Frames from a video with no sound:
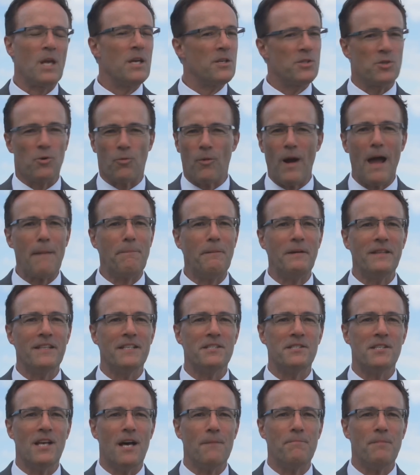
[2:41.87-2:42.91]
So wrapping
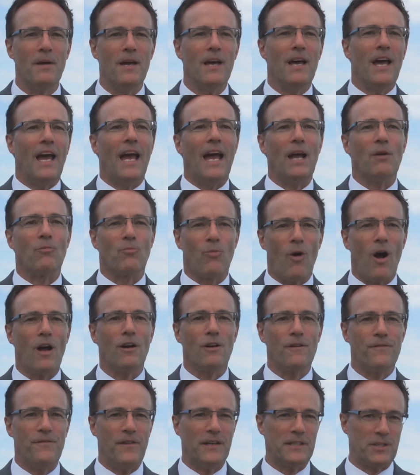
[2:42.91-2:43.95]
this up, a
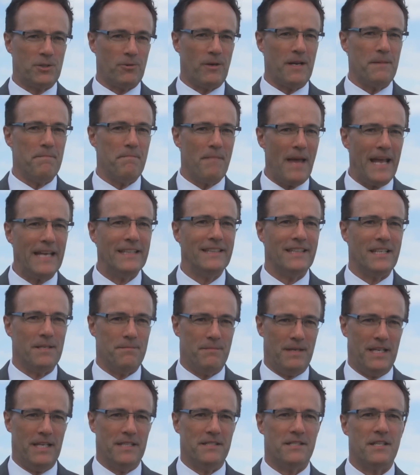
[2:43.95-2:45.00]
Rauner victory mainly
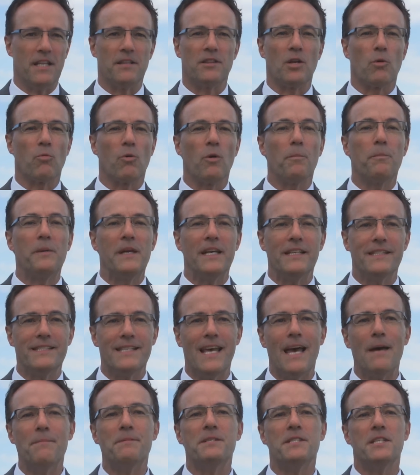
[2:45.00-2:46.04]
means that there will be
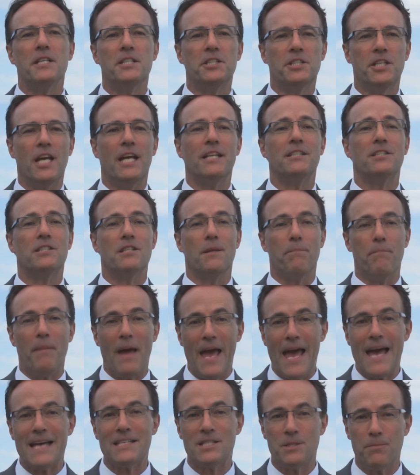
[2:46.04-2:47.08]
attempts to change the
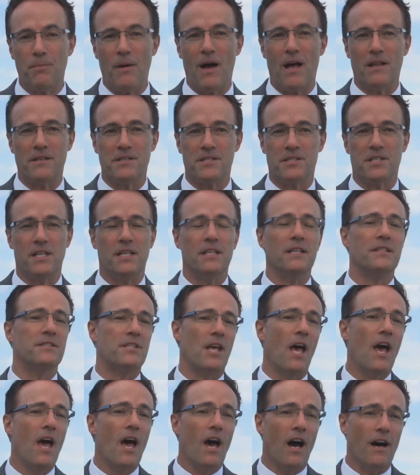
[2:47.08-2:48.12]
past policies
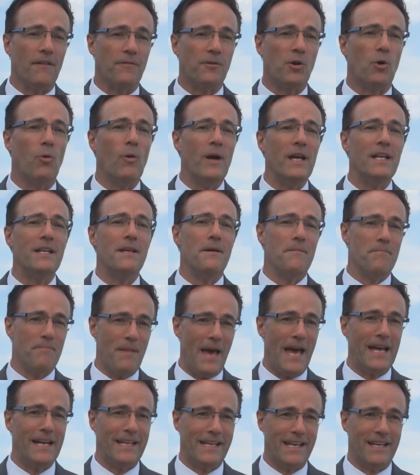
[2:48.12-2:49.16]
of Quinn,
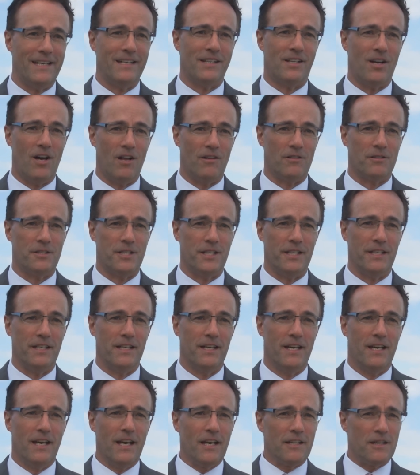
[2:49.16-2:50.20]
Madigan, and Cullerton.
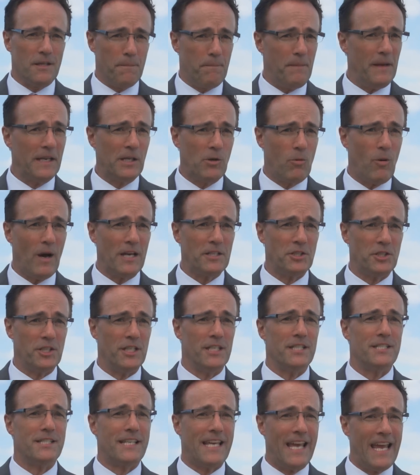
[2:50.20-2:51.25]
The big question
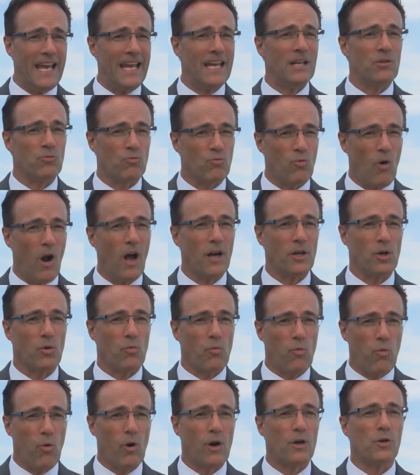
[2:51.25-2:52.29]
is, can Rauner
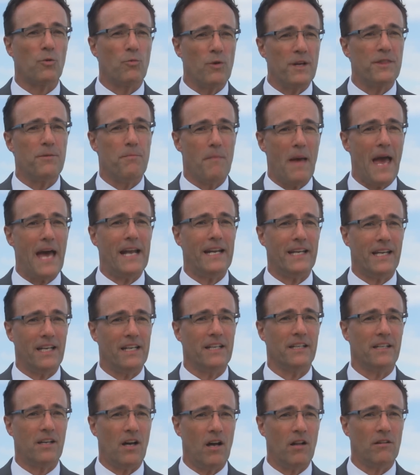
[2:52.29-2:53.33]
work with Madigan
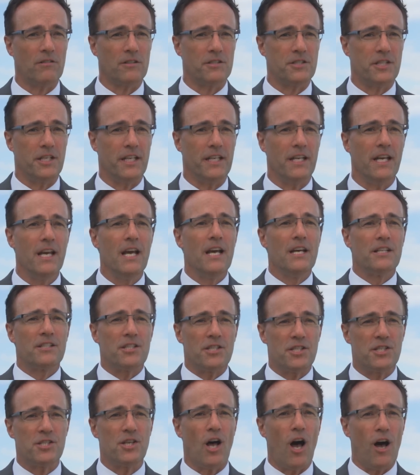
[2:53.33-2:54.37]
and Cullerton
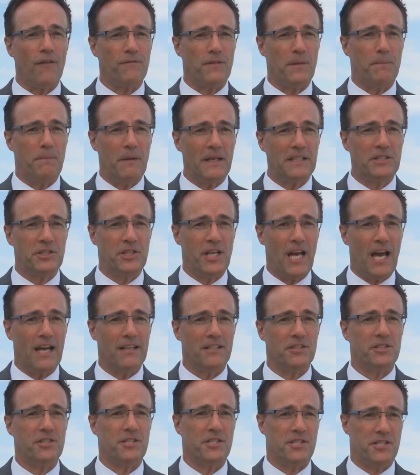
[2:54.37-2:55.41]
to solve the big
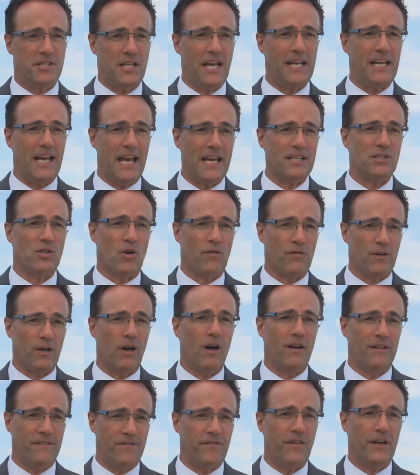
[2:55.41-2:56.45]
challenge the state has over
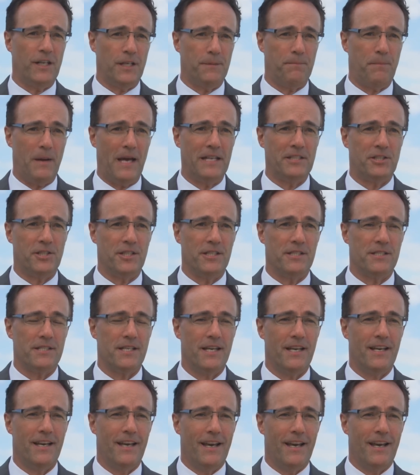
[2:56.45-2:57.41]
unfunded pensions?